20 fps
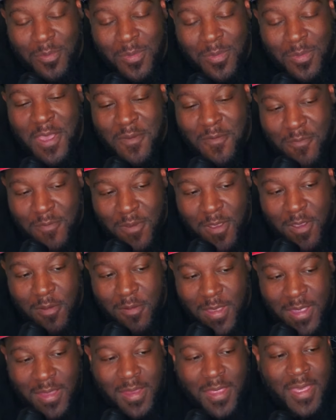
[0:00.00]

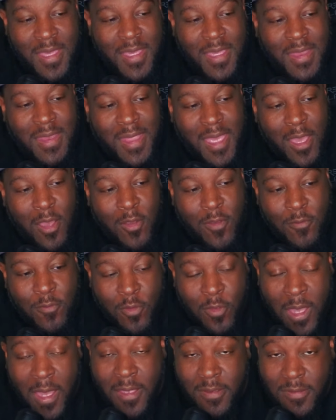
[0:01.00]
variant. Now, if you
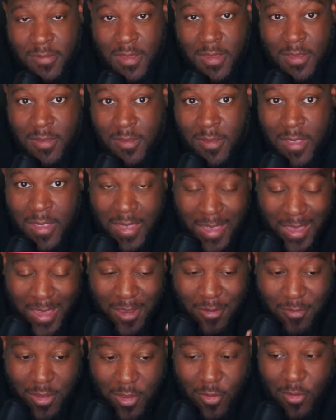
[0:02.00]
guys didn't
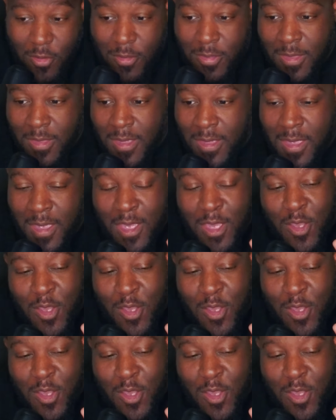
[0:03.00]
hear it on the